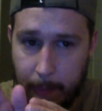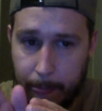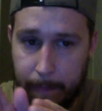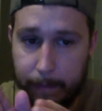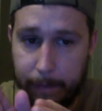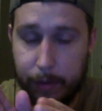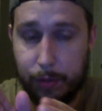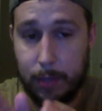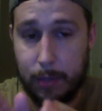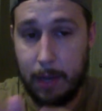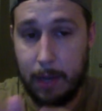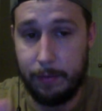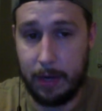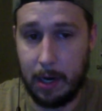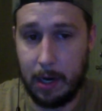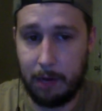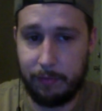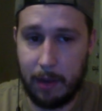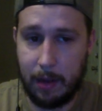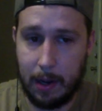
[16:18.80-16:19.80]
So you have
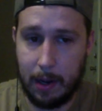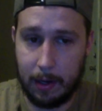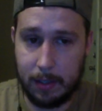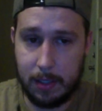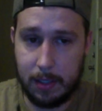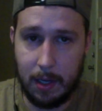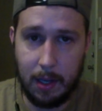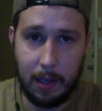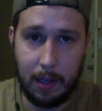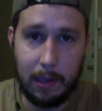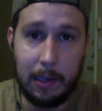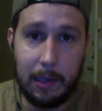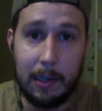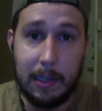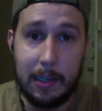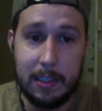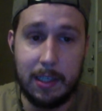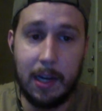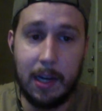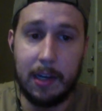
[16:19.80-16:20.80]
De'Aaron Fox.
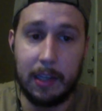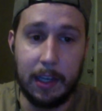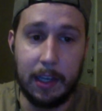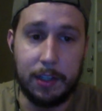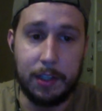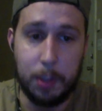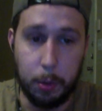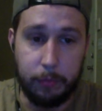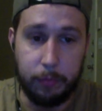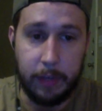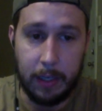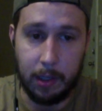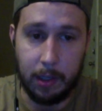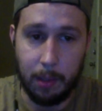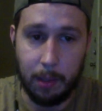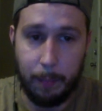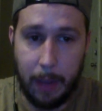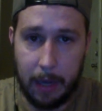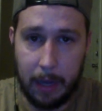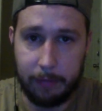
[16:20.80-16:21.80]
He's going to get 2 feet in the
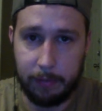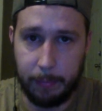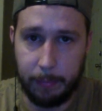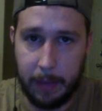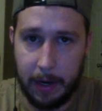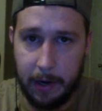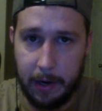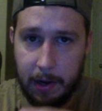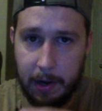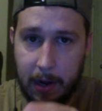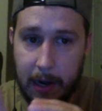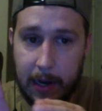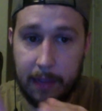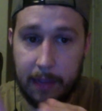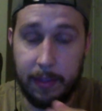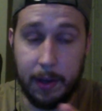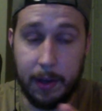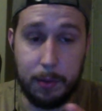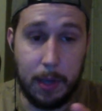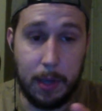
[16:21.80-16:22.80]
paint from there. And
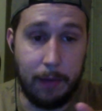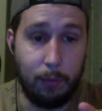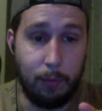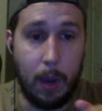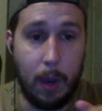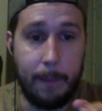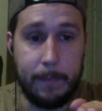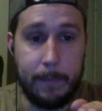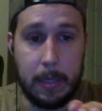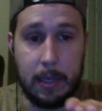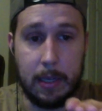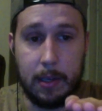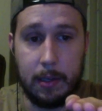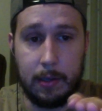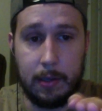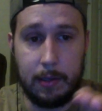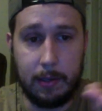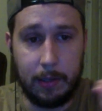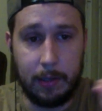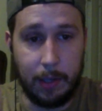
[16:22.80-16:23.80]
then you have Wemby,
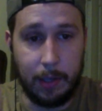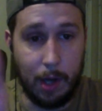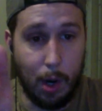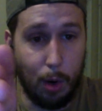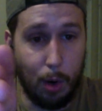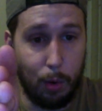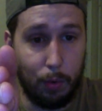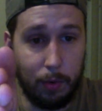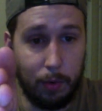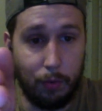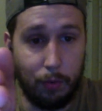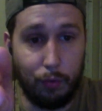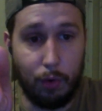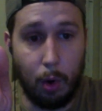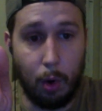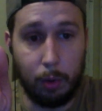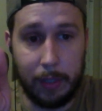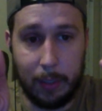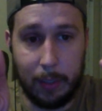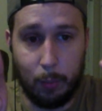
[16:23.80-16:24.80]

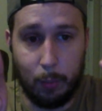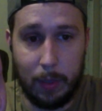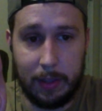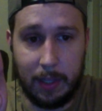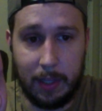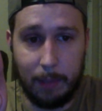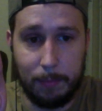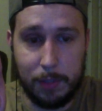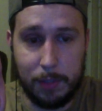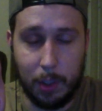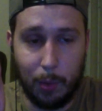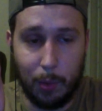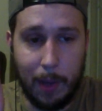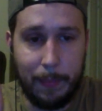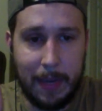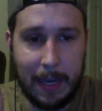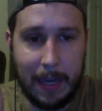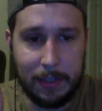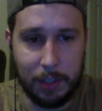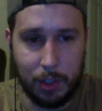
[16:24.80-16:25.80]
rolling with him. So
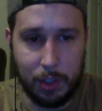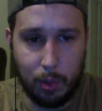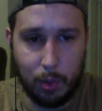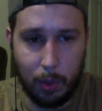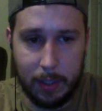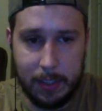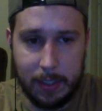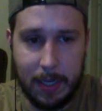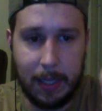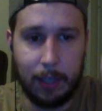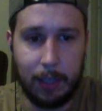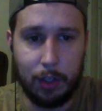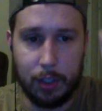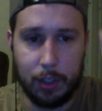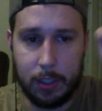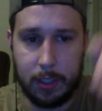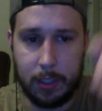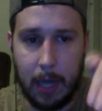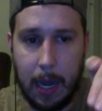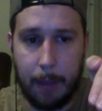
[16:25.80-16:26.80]
Wemby has the choice. He can
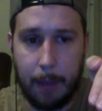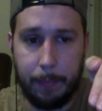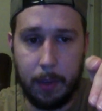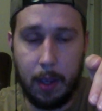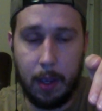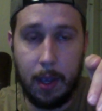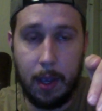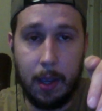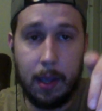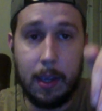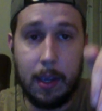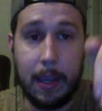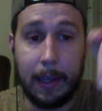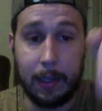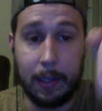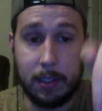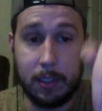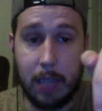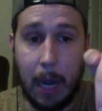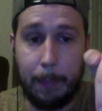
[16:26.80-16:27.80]
just stop. He
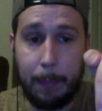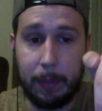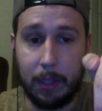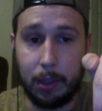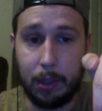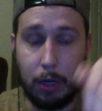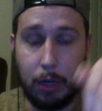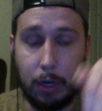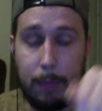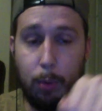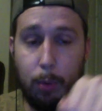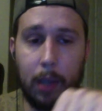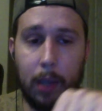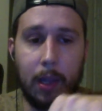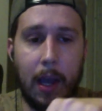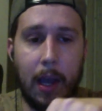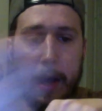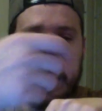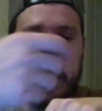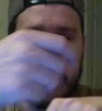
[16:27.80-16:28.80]
can stop at the three-point
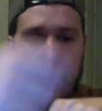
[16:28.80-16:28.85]
line.